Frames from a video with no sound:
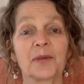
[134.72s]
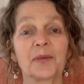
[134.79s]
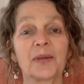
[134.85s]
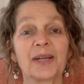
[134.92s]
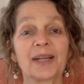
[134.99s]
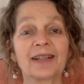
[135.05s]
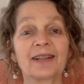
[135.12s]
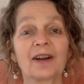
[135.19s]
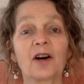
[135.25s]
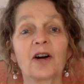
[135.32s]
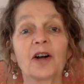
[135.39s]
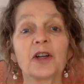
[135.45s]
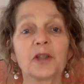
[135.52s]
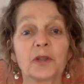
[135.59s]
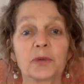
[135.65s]
Where
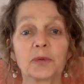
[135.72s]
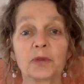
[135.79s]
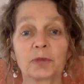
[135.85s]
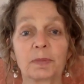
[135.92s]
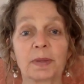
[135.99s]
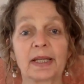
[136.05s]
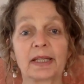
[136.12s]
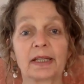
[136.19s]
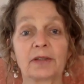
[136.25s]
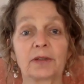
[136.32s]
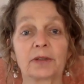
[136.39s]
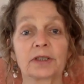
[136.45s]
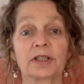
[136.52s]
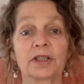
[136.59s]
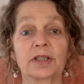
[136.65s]
are you spending
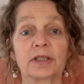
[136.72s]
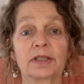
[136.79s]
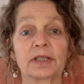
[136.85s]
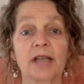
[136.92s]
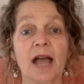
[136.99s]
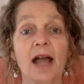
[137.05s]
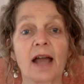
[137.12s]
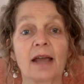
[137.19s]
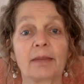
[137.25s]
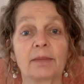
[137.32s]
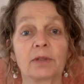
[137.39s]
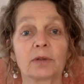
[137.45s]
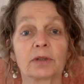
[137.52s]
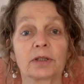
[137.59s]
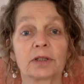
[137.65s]
your time,
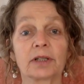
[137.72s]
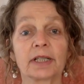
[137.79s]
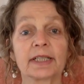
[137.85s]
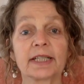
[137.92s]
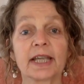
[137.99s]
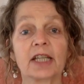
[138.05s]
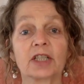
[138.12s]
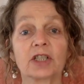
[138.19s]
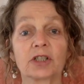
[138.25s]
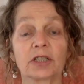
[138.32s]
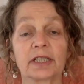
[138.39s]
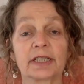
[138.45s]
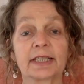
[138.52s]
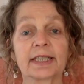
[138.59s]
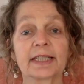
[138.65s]
your
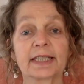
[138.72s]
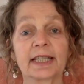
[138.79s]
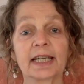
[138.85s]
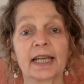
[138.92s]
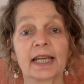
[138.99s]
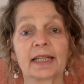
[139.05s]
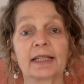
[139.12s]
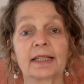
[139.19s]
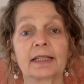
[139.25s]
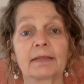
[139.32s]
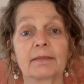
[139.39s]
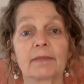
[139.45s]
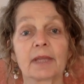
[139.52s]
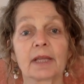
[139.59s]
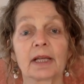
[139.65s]
attention instead?
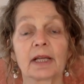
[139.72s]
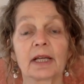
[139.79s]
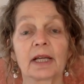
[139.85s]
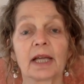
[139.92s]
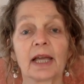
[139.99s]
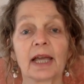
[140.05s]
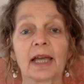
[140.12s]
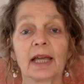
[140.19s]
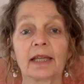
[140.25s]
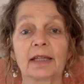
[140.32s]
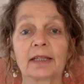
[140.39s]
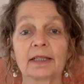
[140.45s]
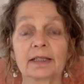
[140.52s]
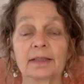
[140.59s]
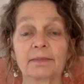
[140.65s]

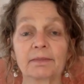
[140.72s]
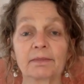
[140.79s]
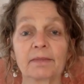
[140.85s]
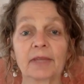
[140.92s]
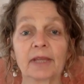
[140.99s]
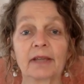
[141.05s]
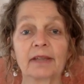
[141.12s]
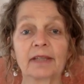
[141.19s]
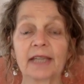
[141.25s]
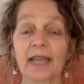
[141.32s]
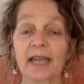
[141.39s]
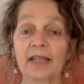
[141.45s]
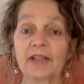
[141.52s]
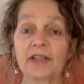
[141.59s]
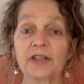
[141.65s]
And the
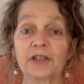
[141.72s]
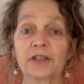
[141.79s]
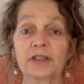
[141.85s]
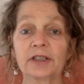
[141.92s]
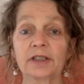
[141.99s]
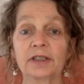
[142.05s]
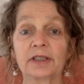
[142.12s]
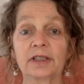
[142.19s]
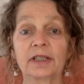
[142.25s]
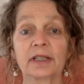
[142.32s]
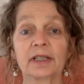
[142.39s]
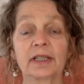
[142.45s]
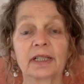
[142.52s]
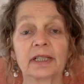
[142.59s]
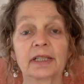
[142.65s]
answer,
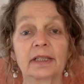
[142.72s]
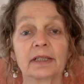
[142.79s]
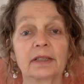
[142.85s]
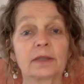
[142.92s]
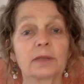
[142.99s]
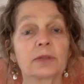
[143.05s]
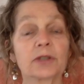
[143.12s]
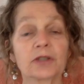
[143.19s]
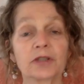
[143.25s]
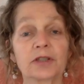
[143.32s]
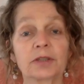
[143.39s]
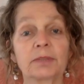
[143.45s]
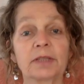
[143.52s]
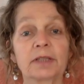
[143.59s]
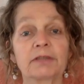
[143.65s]
there were
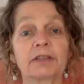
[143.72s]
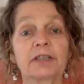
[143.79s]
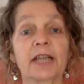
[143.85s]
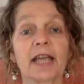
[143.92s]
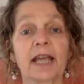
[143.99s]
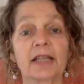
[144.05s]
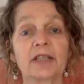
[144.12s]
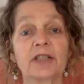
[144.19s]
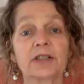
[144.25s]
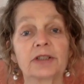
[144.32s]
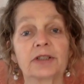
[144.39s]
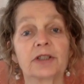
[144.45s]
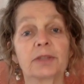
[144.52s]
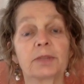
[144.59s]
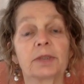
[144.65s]
some different
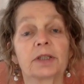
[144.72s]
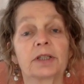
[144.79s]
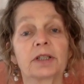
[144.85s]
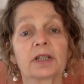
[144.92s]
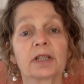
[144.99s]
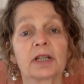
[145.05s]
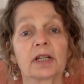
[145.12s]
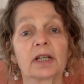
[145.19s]
answers, but